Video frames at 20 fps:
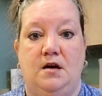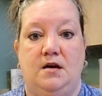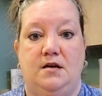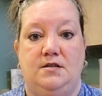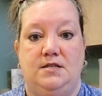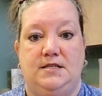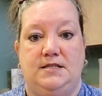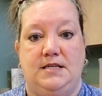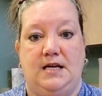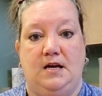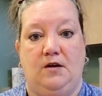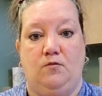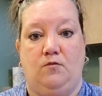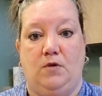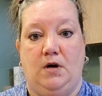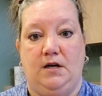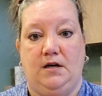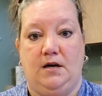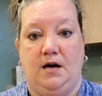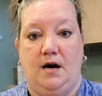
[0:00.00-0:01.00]
to take
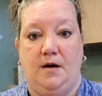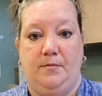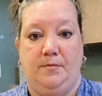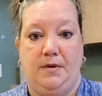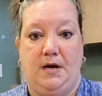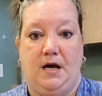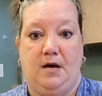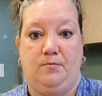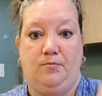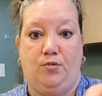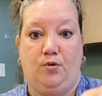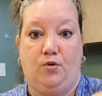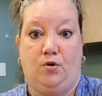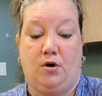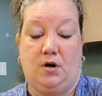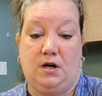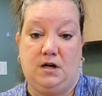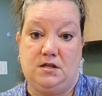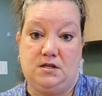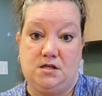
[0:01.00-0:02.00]
1 cup and pour
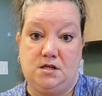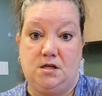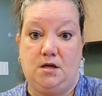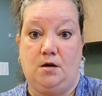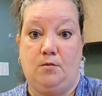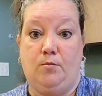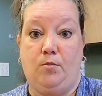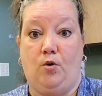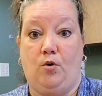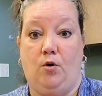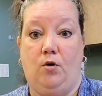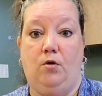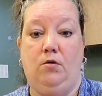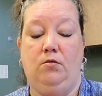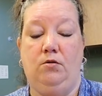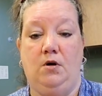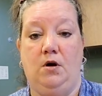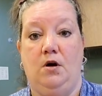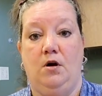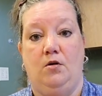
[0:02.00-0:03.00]
it into your bowl
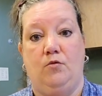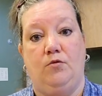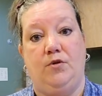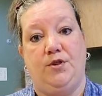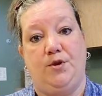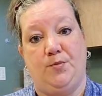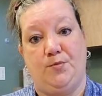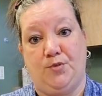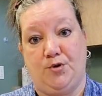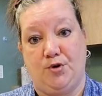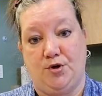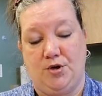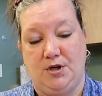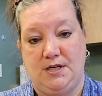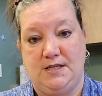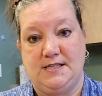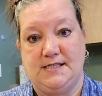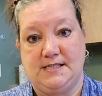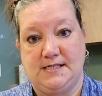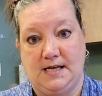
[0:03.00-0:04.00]
with a
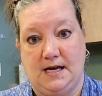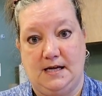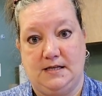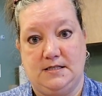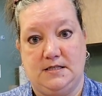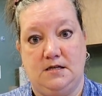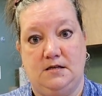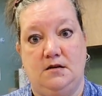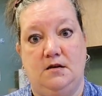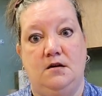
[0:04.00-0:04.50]
preset